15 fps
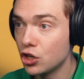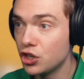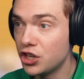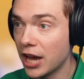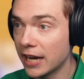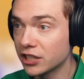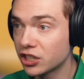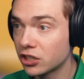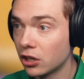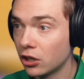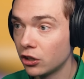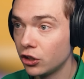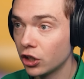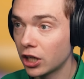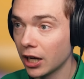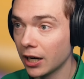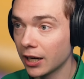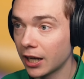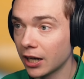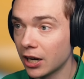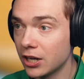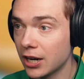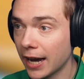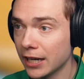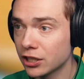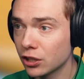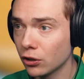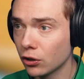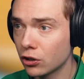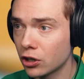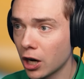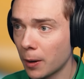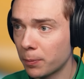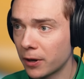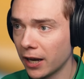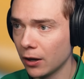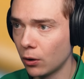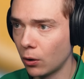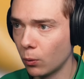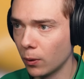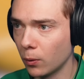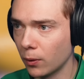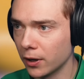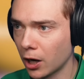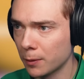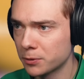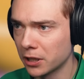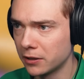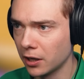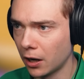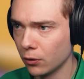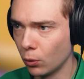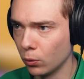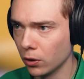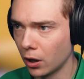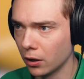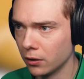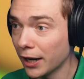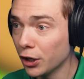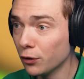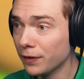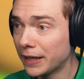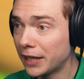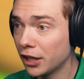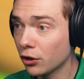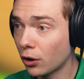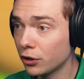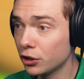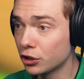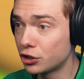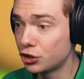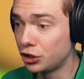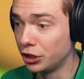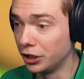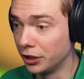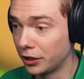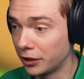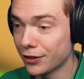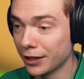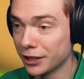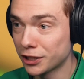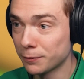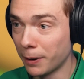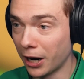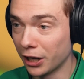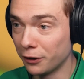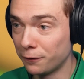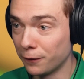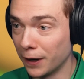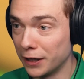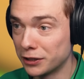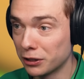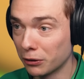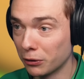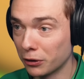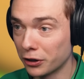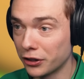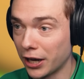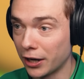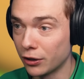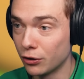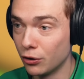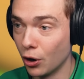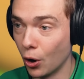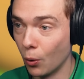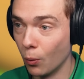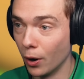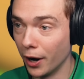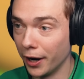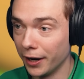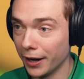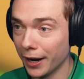Yes. You're gonna get a nice little cupcake. Oh, wait, wait, upside down? Hold on. Right over here on your cheek. And then a smiley face. Look at that. No way.